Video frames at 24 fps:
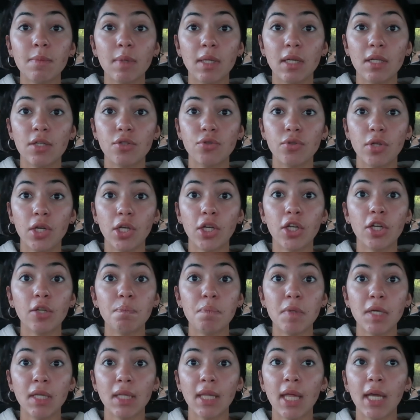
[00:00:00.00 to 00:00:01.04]
ministry
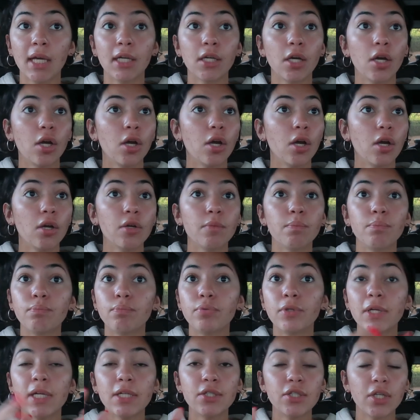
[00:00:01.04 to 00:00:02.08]
could be like
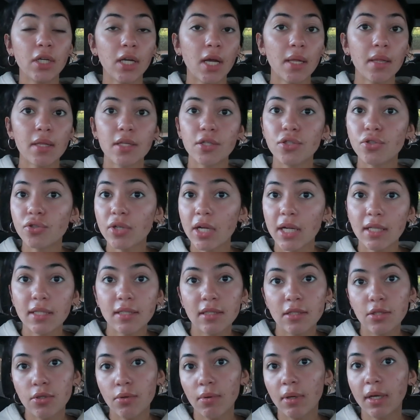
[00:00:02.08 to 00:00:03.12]
preaching on the
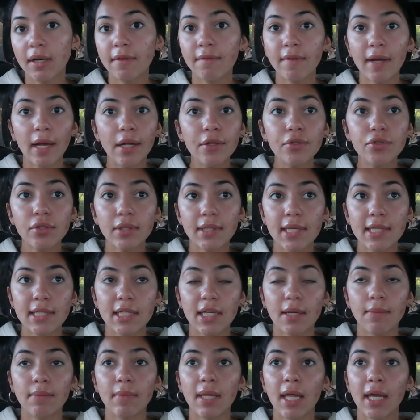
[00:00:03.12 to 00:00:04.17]
streets, doing
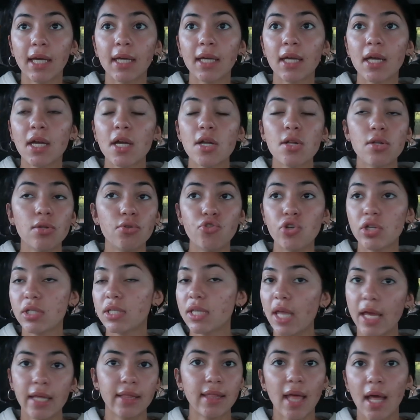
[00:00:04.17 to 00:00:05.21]
evangelism, like
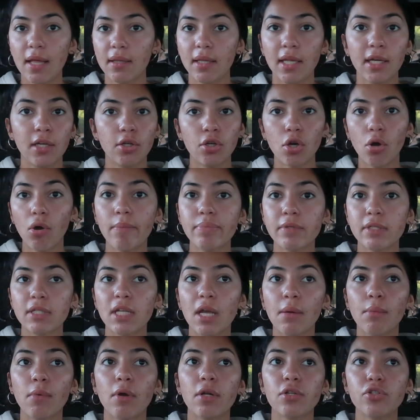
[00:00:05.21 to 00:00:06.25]
just like that. Like go up to
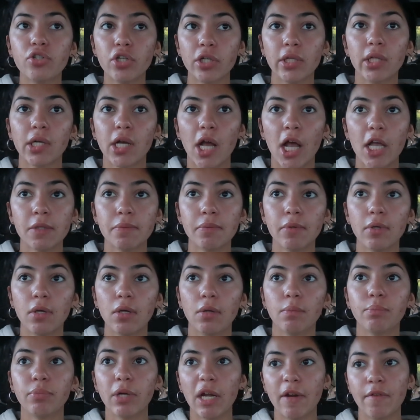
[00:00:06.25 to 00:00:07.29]
someone, share the
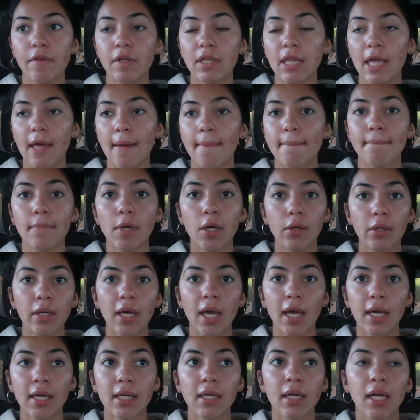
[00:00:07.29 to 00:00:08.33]
gospel, pray for them.
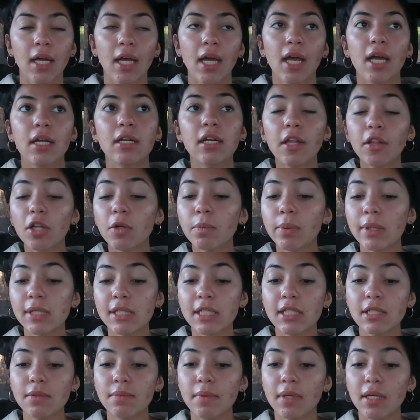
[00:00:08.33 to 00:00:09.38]
Okay. Another
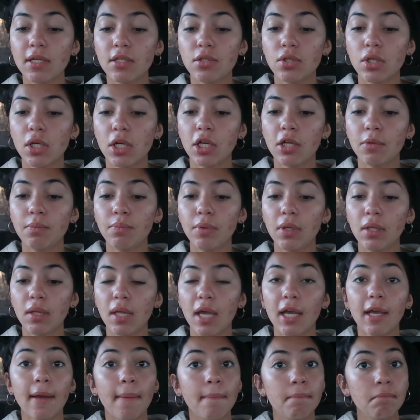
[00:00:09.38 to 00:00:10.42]
person's ministry could be
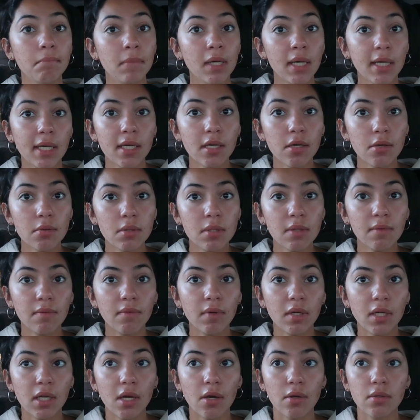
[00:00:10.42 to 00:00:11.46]
like making YouTube
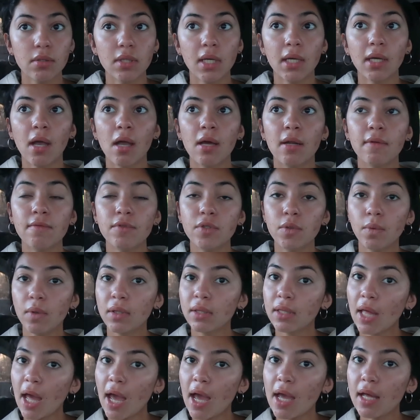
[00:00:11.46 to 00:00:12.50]
videos and kind of
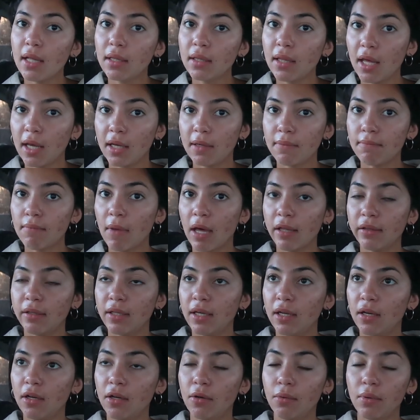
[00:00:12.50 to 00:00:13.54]
doing that like
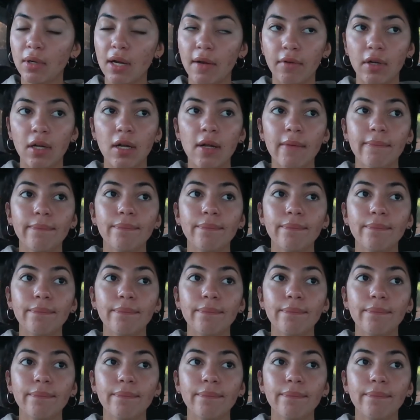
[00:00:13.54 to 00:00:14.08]
method or whatever.